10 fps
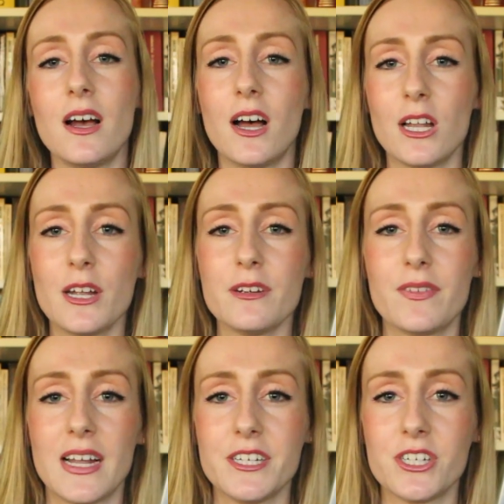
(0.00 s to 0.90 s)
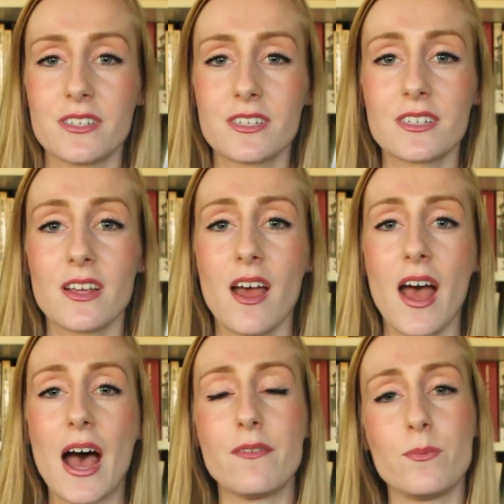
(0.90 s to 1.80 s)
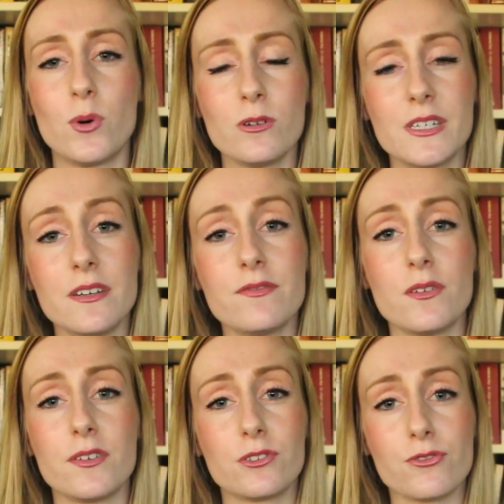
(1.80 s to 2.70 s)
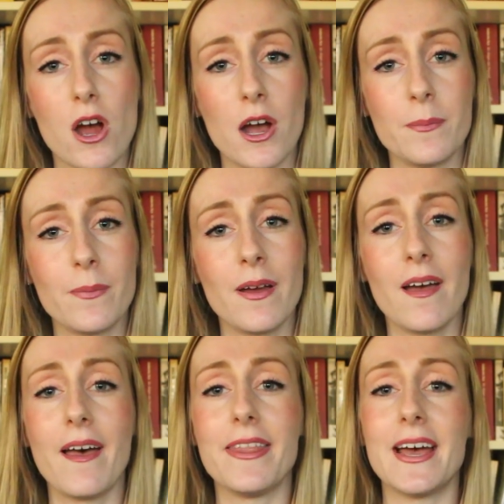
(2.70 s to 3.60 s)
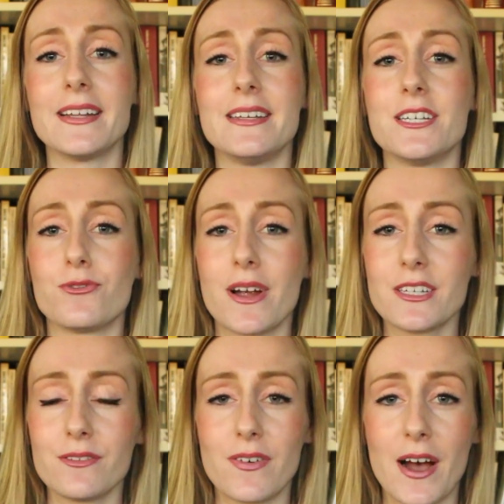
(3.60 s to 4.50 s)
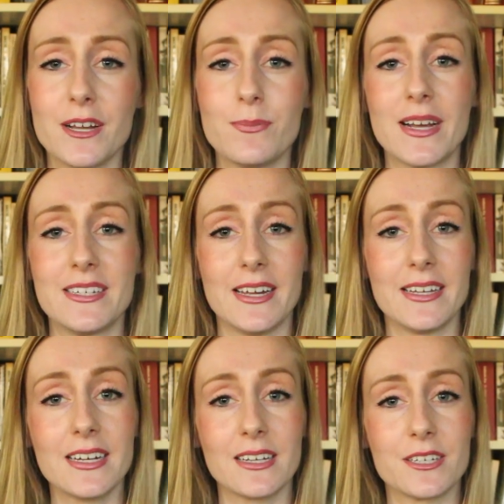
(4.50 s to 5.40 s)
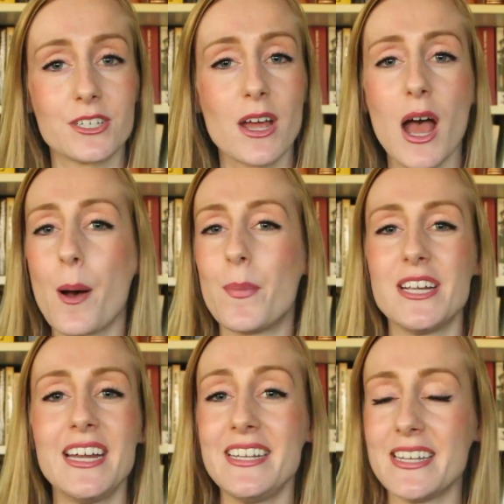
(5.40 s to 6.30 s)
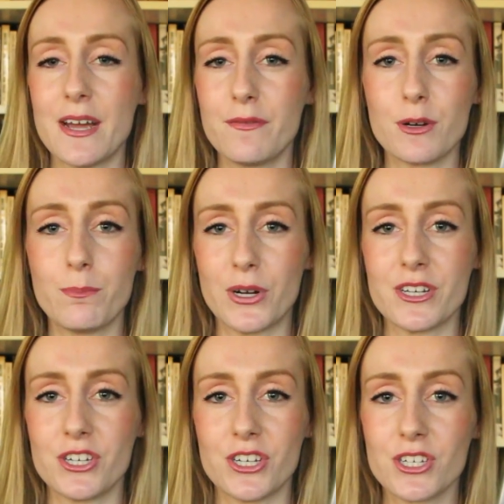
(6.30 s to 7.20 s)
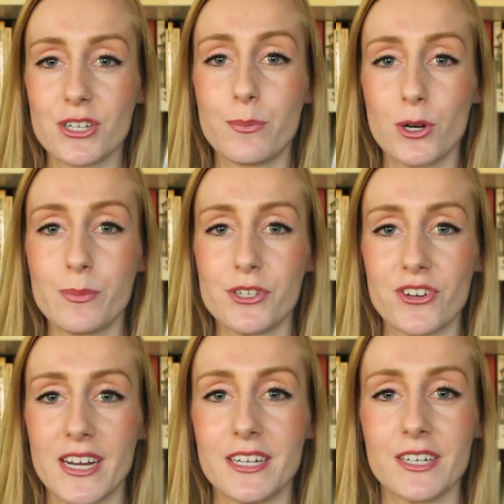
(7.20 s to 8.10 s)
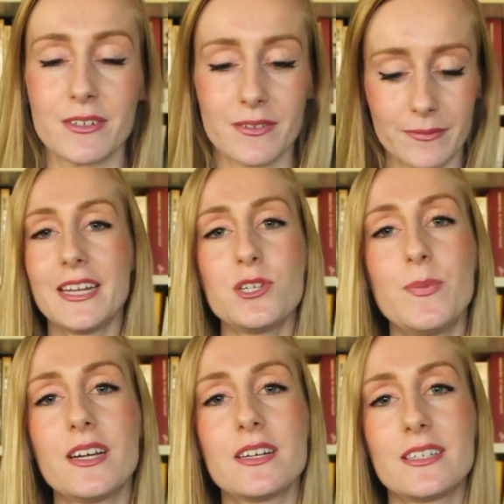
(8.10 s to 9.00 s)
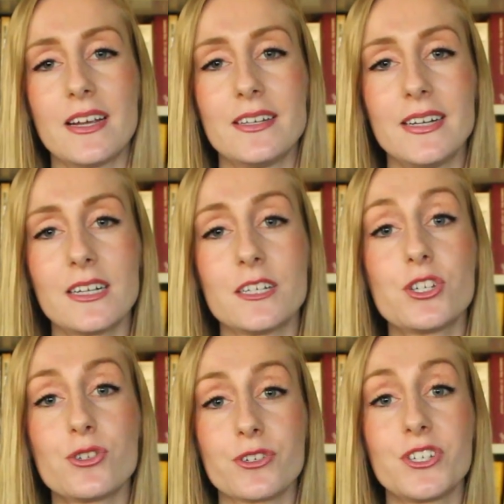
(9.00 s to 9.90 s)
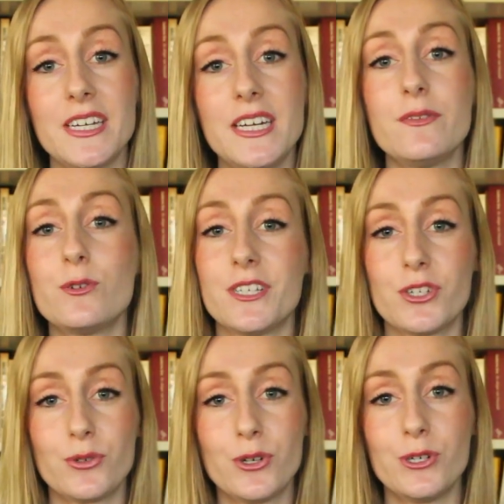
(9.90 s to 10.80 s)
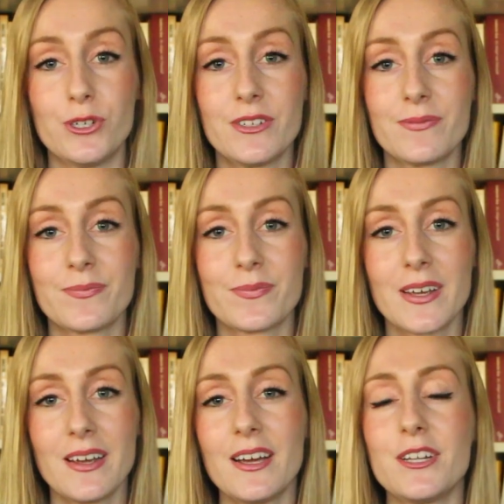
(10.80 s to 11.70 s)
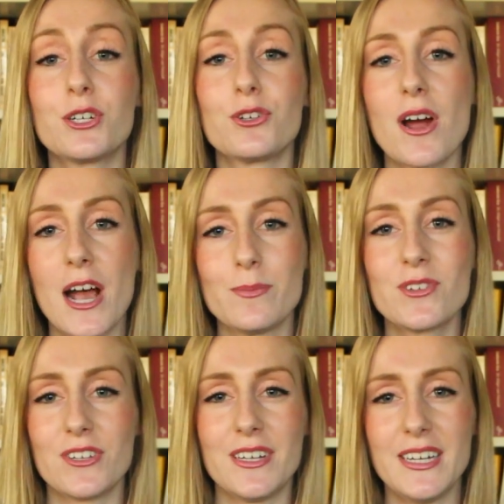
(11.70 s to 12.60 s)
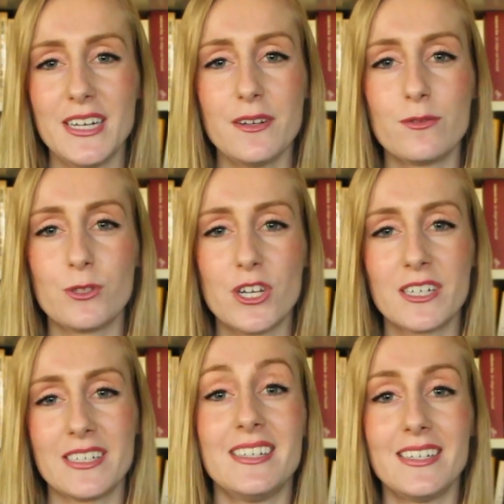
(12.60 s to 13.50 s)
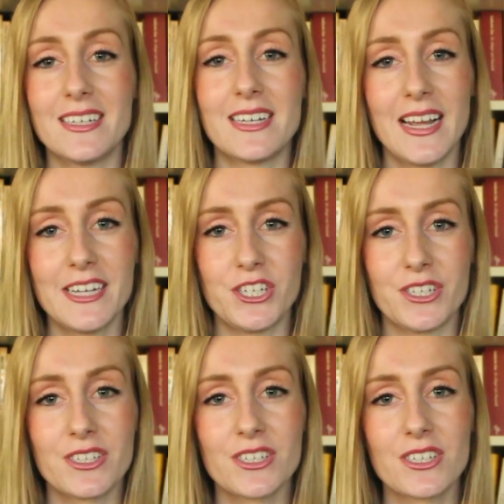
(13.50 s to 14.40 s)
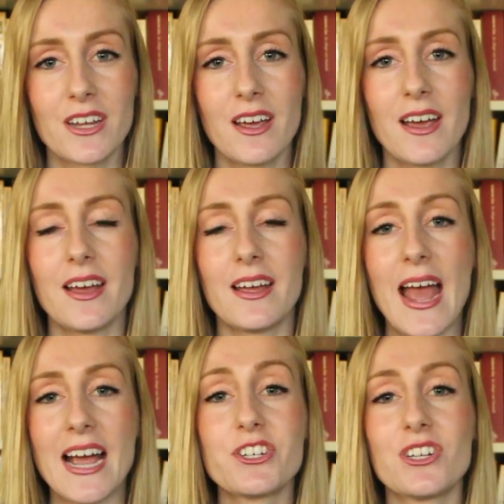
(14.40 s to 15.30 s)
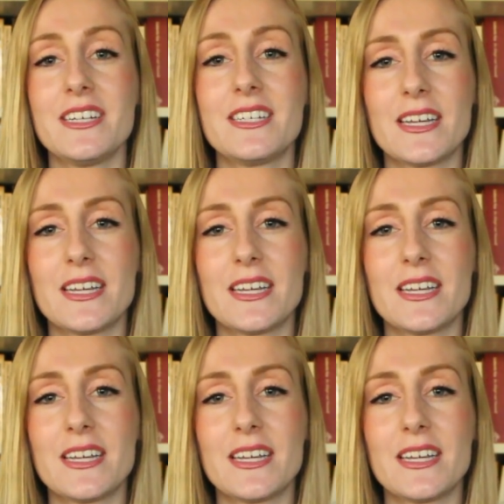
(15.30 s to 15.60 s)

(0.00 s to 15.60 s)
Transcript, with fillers: A lot of legends have a motive of a crime that is rectified by St. Nicholas, but he never punishes the perpetrator. That is because St. Nicholas turns evil into good. The crimes and the evil done in these legends actually